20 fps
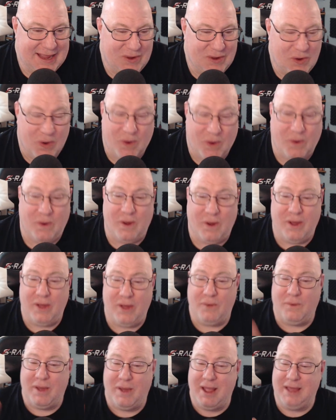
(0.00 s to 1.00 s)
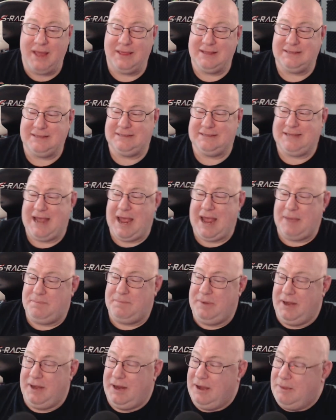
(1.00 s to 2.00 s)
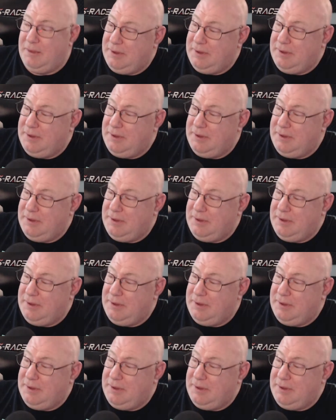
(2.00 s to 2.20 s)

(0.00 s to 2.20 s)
All while this is happening, up on the